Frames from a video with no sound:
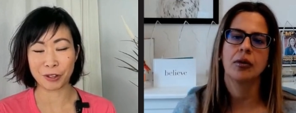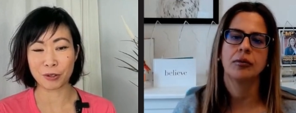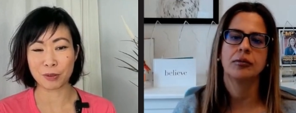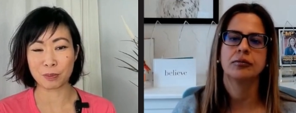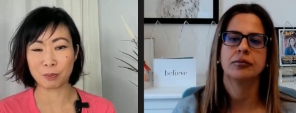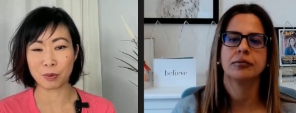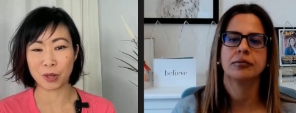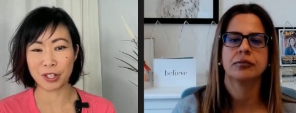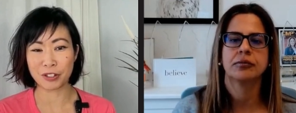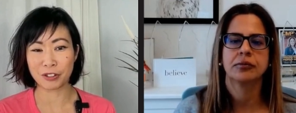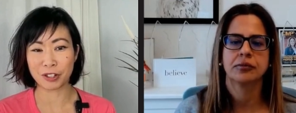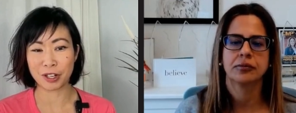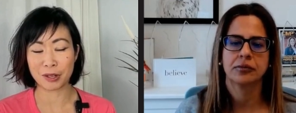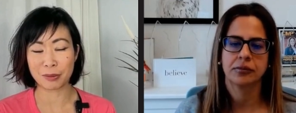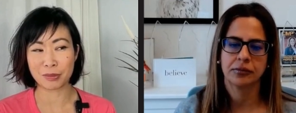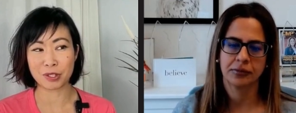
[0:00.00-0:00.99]
Speaker 1: for those
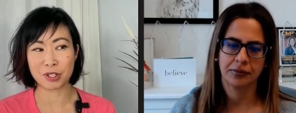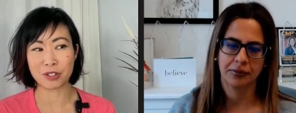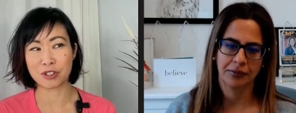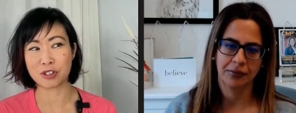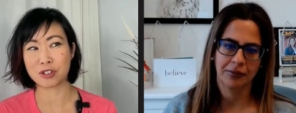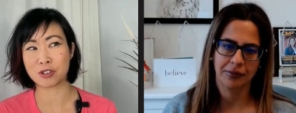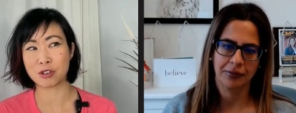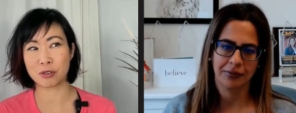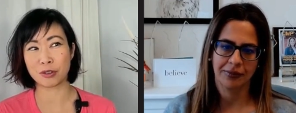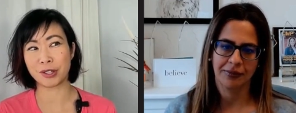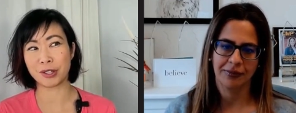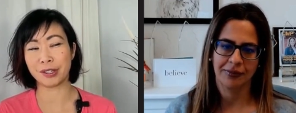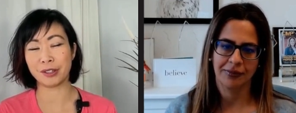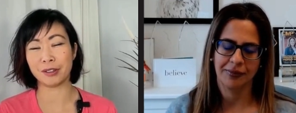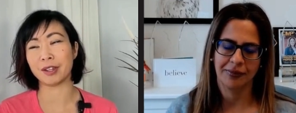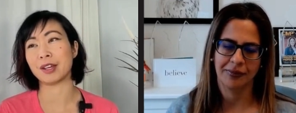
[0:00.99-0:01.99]
breadcrumbs and
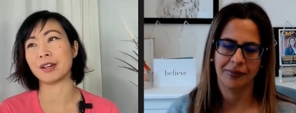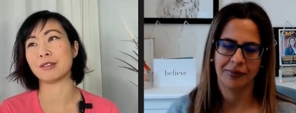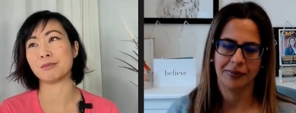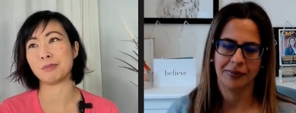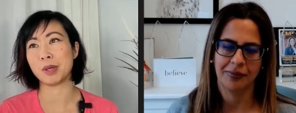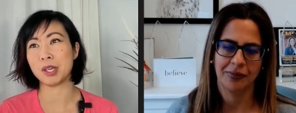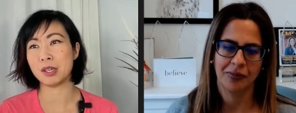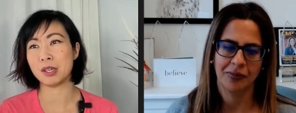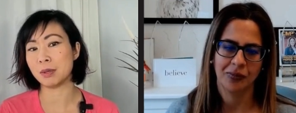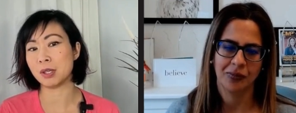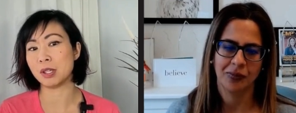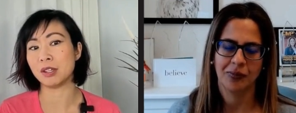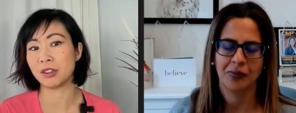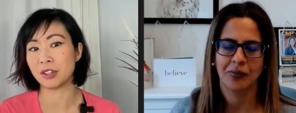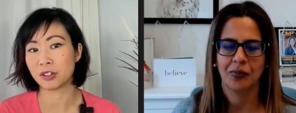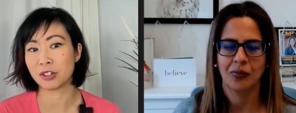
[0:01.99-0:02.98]
showing that
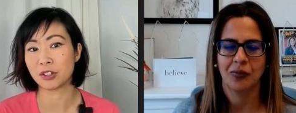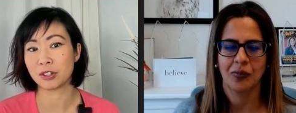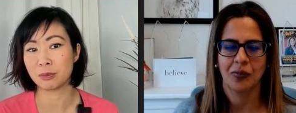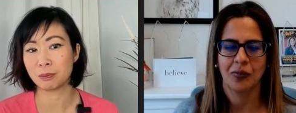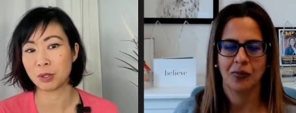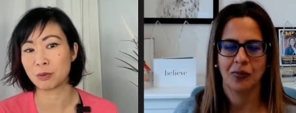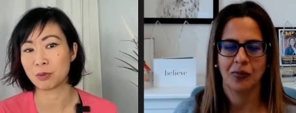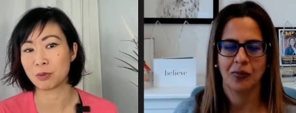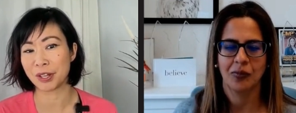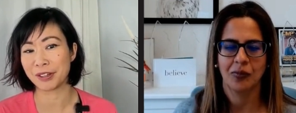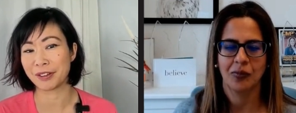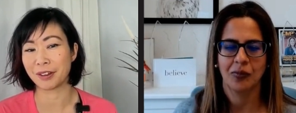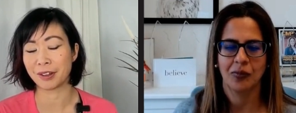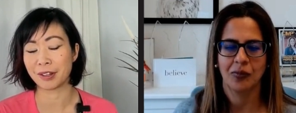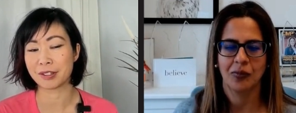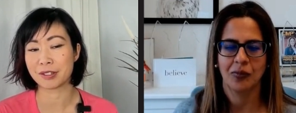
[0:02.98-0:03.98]
maybe there could be
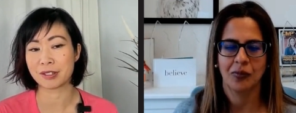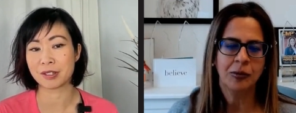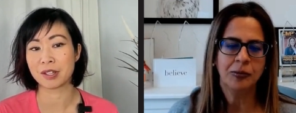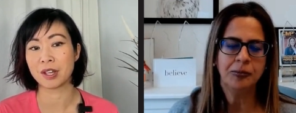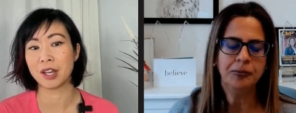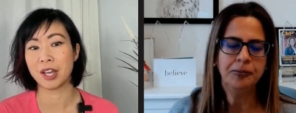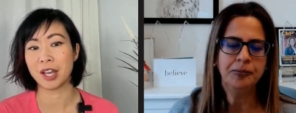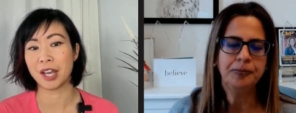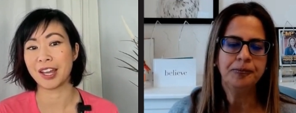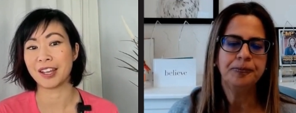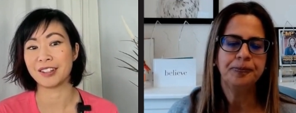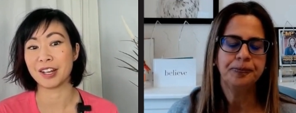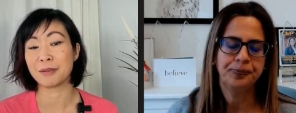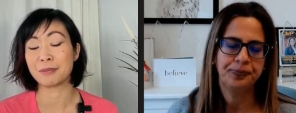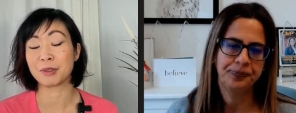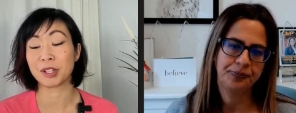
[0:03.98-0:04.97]
rate cuts.
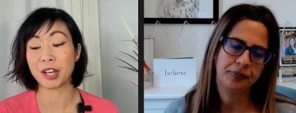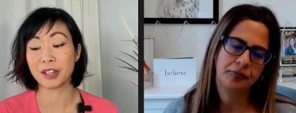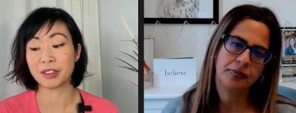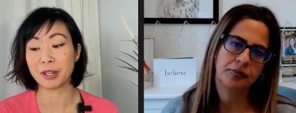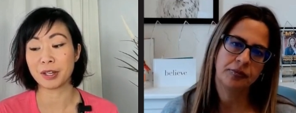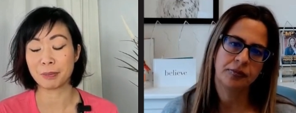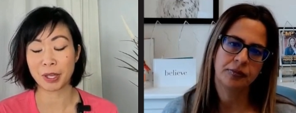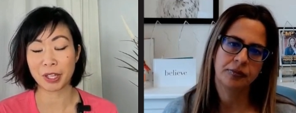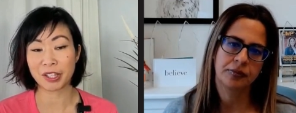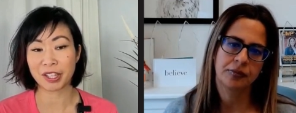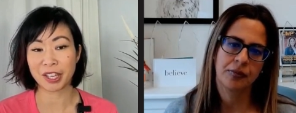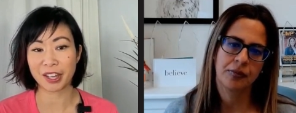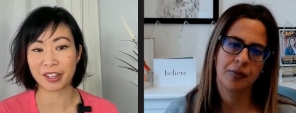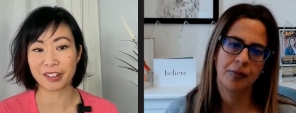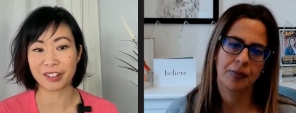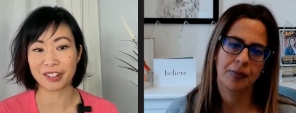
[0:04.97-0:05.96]
And I'm glad that Bank of
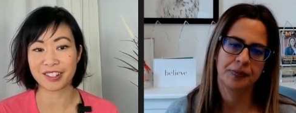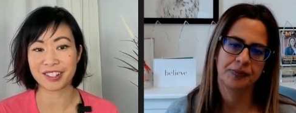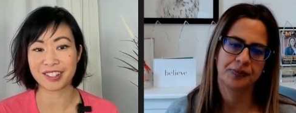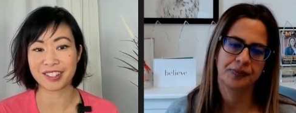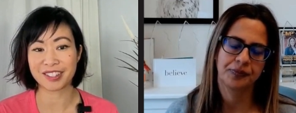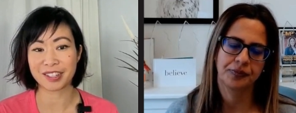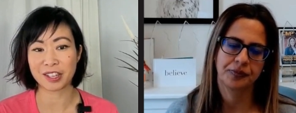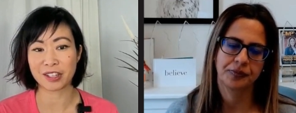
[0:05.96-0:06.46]
Canada did